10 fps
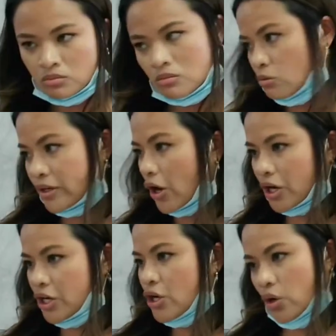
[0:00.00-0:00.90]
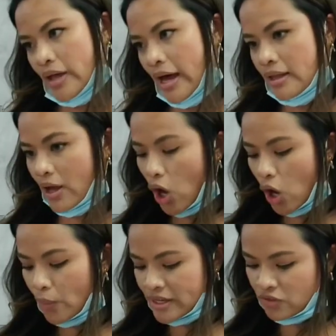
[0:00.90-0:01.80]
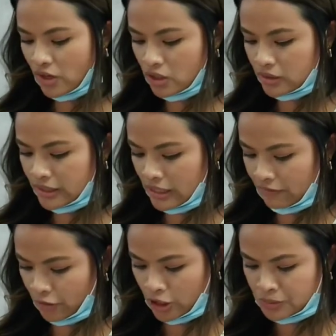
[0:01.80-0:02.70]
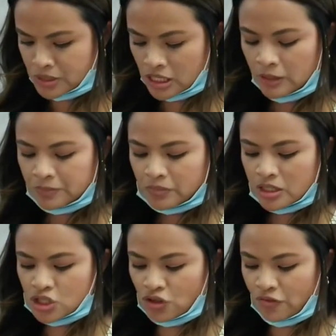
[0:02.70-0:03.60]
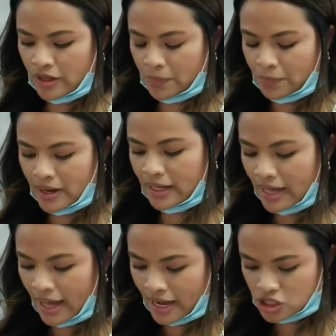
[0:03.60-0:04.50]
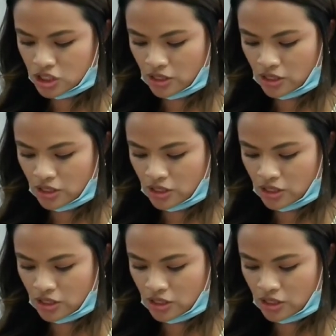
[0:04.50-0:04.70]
we already know that. They always follow linking verbs. To find the predicate adjective,